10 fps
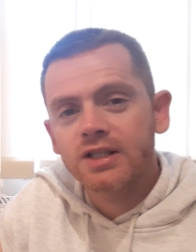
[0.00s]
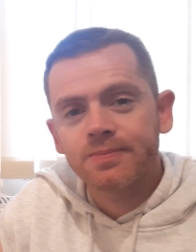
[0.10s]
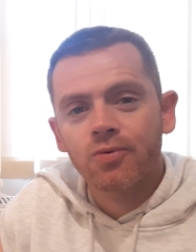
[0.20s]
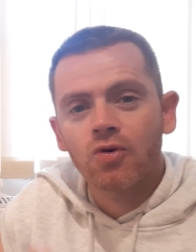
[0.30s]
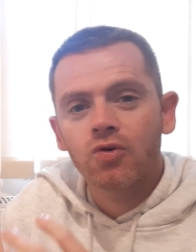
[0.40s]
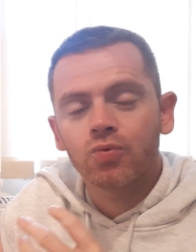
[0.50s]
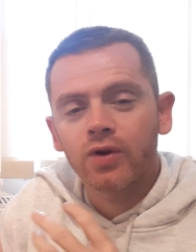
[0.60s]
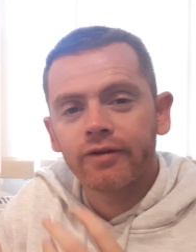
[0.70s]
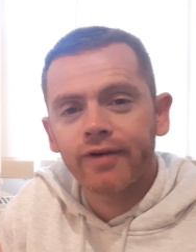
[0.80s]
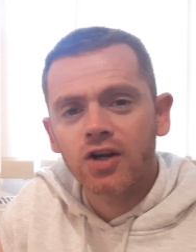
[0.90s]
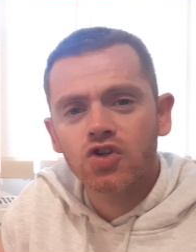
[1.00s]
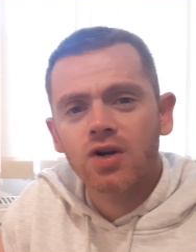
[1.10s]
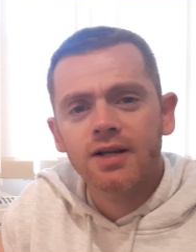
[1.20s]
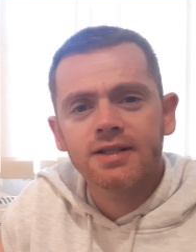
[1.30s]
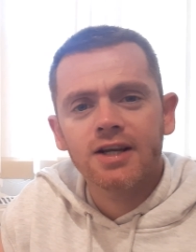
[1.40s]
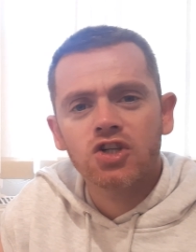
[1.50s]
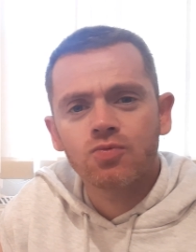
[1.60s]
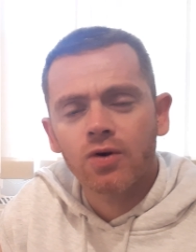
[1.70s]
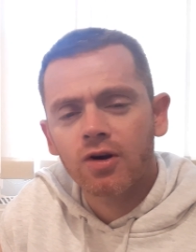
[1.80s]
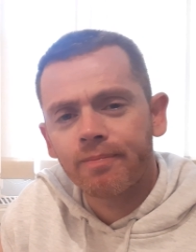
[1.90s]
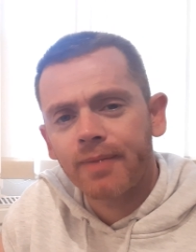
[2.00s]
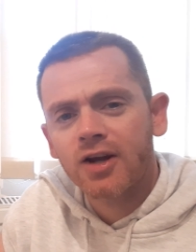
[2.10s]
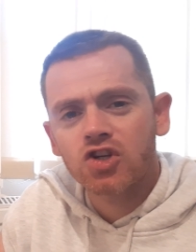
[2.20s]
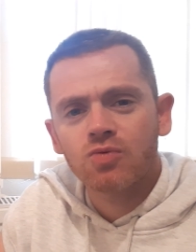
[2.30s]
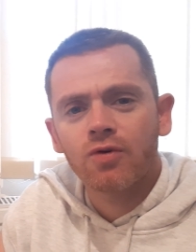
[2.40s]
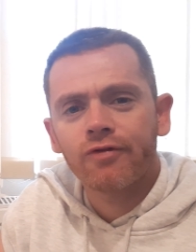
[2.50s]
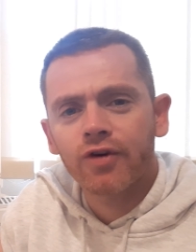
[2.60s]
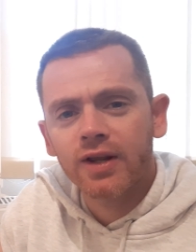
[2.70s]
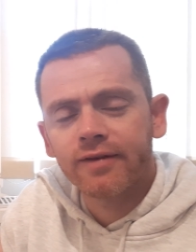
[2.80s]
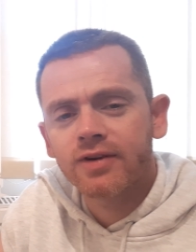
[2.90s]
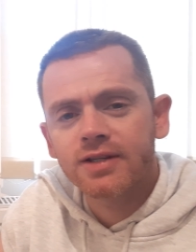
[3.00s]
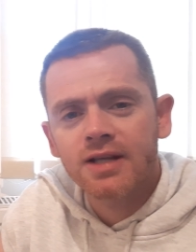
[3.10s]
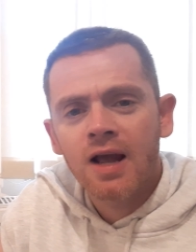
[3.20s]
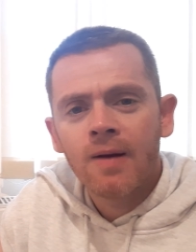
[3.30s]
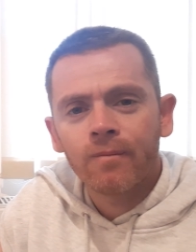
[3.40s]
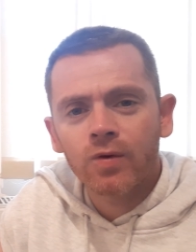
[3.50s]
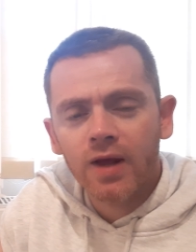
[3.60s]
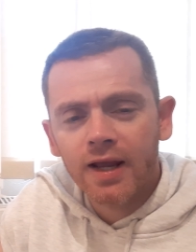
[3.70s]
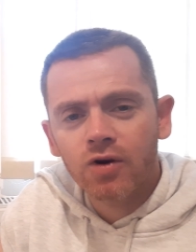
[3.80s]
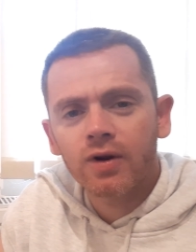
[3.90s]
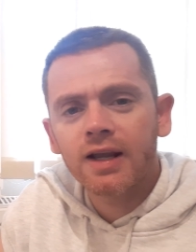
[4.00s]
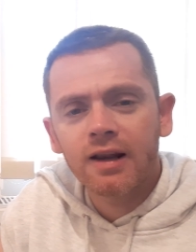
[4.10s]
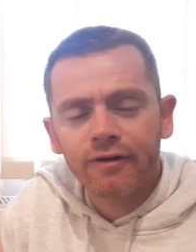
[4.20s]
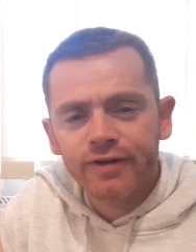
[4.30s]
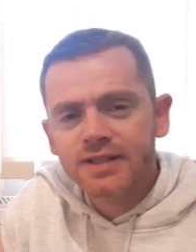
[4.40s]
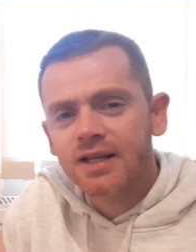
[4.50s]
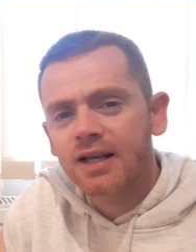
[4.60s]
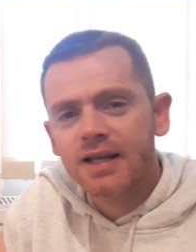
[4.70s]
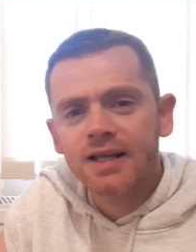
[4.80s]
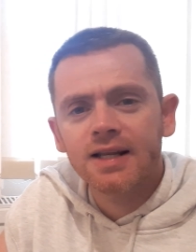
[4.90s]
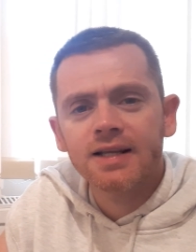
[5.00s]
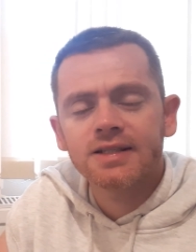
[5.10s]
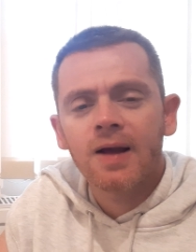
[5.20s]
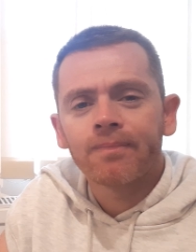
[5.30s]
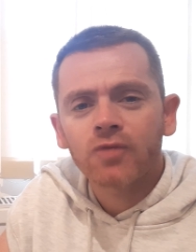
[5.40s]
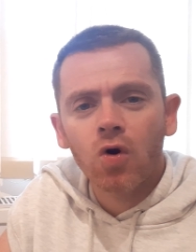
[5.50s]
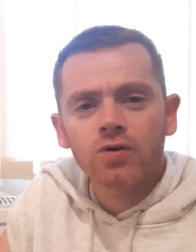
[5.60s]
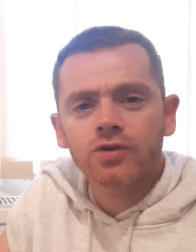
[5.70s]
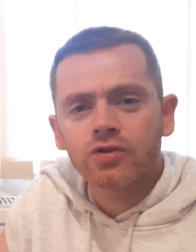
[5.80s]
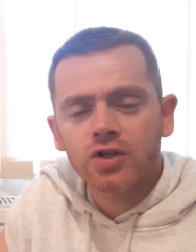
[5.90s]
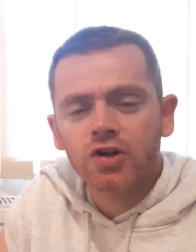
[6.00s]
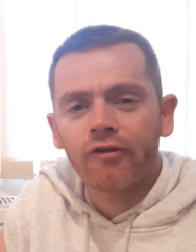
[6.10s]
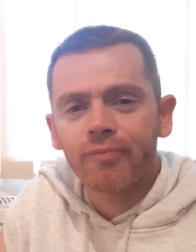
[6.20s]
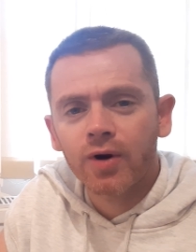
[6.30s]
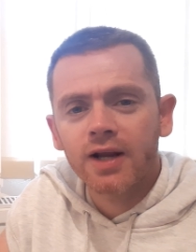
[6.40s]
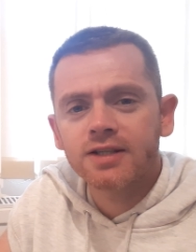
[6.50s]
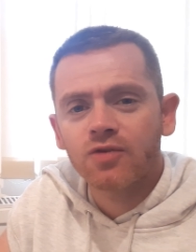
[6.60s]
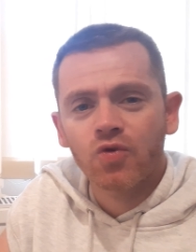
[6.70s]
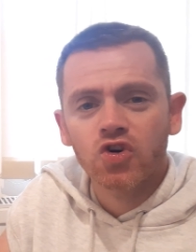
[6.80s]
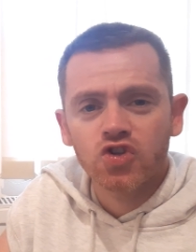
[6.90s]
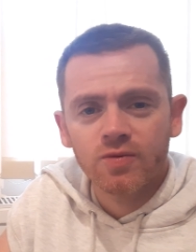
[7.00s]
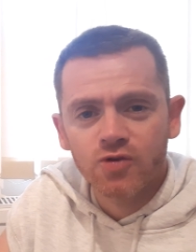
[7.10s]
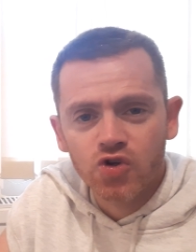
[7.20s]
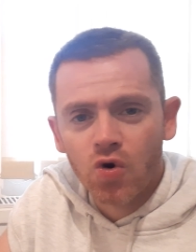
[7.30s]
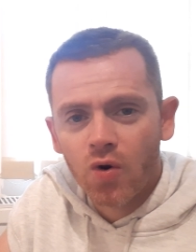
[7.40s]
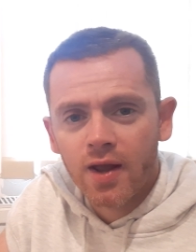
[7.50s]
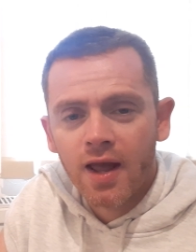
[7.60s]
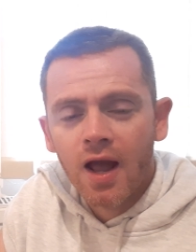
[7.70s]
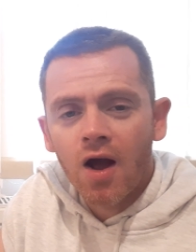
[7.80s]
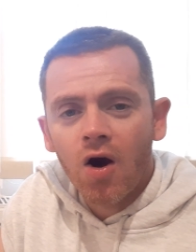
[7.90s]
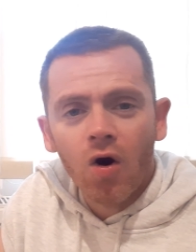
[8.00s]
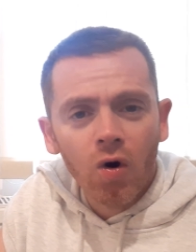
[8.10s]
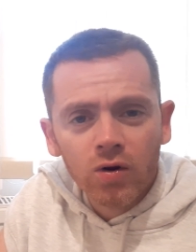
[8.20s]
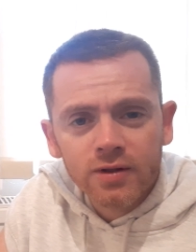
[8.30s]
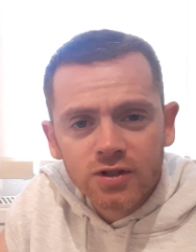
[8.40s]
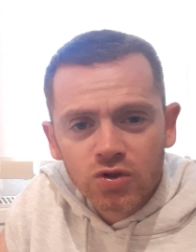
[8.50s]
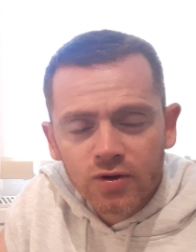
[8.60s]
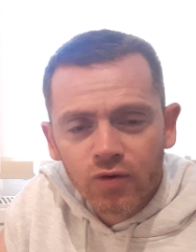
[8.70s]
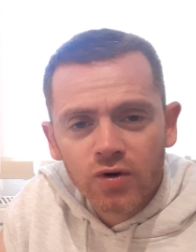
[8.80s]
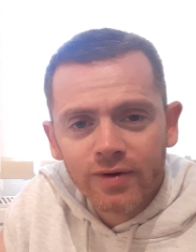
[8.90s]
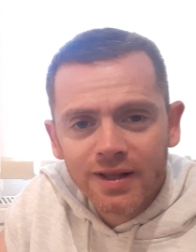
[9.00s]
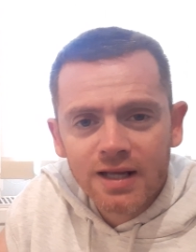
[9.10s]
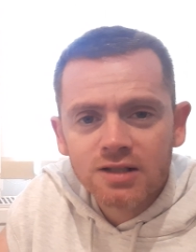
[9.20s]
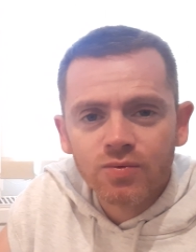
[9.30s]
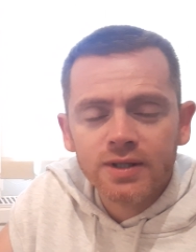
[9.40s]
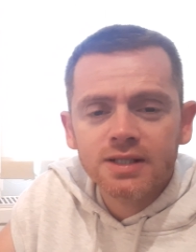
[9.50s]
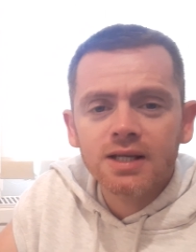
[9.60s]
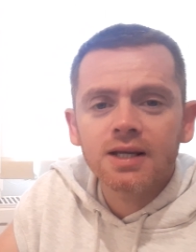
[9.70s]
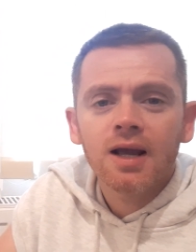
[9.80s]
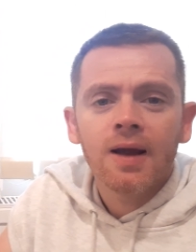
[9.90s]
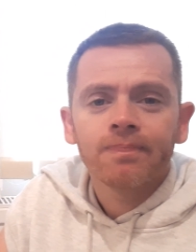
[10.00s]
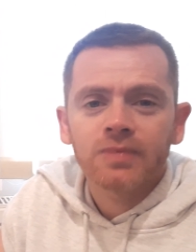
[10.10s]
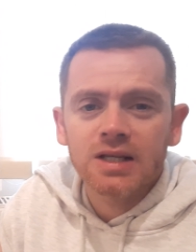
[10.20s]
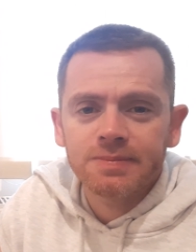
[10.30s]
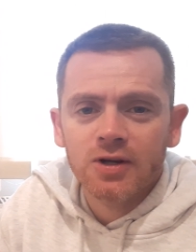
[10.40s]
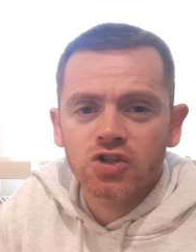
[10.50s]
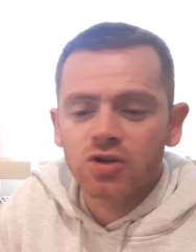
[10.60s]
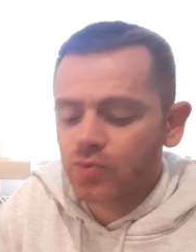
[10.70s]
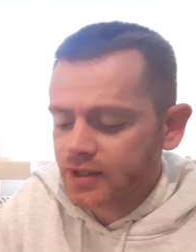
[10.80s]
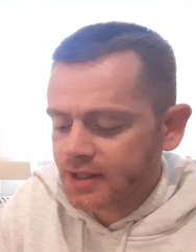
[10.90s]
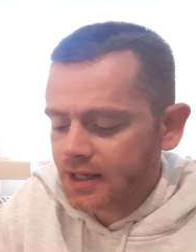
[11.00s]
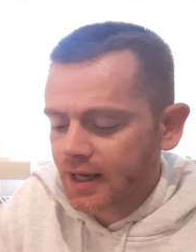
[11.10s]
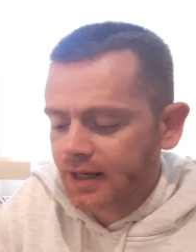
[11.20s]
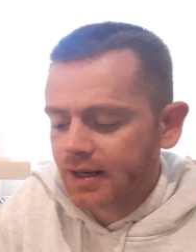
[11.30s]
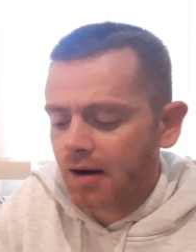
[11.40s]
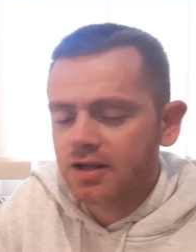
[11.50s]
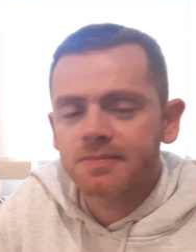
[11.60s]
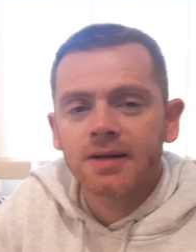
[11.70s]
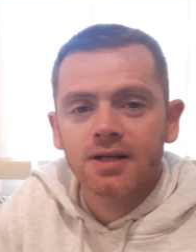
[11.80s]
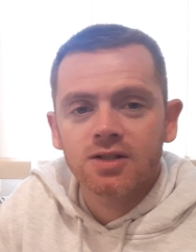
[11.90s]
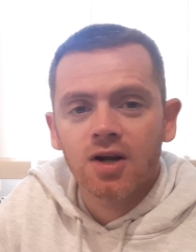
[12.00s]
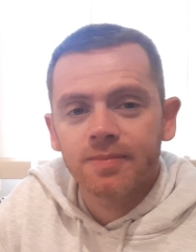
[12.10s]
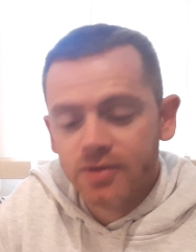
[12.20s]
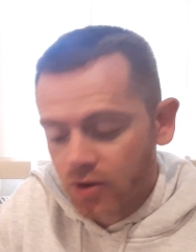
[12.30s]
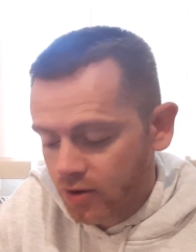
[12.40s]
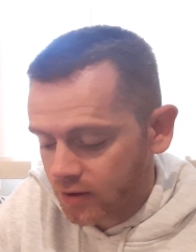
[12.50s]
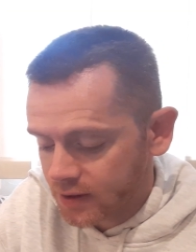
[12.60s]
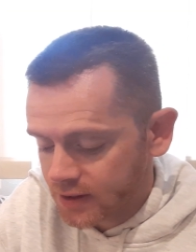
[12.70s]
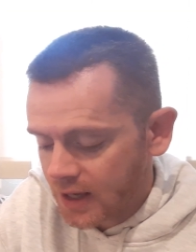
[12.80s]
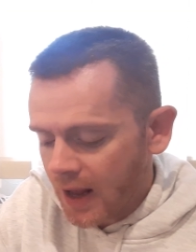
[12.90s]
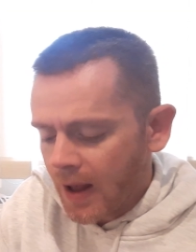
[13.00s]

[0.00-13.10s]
Spirit, with evangelization, with compassion, with forgiveness, with inner healing, physical healings, all sorts of stuff, praise and worship, joy, all the sorts of wonderful things we see, especially we see in charismatic type circles.